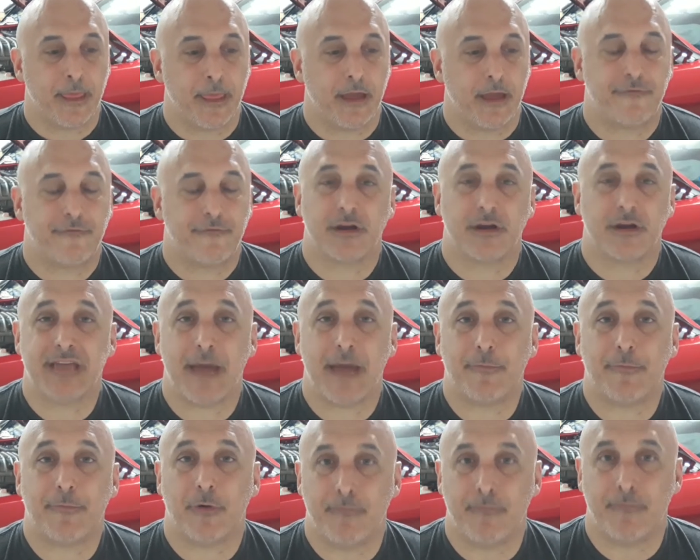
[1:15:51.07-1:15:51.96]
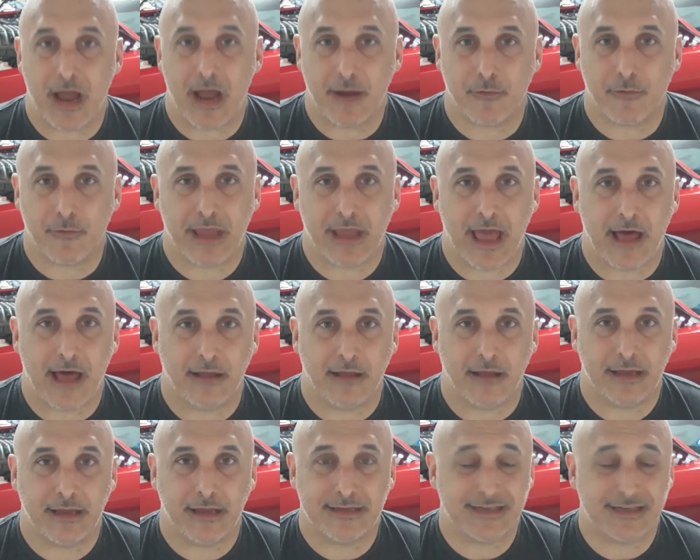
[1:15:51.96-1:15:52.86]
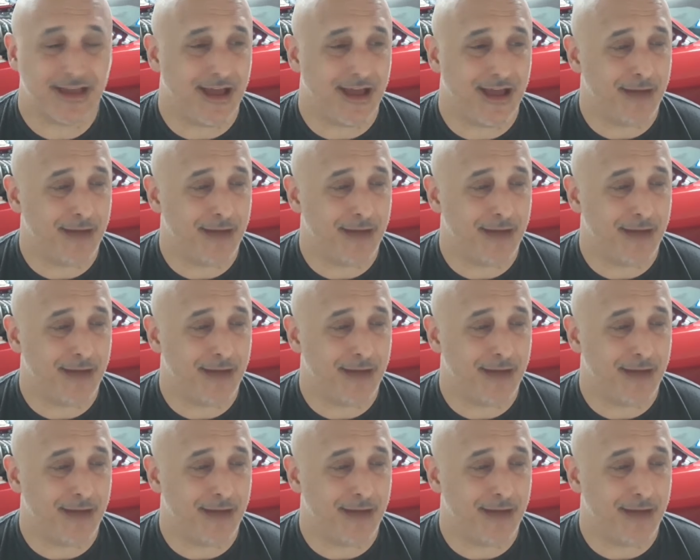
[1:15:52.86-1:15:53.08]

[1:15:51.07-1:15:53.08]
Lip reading: For example, my reality is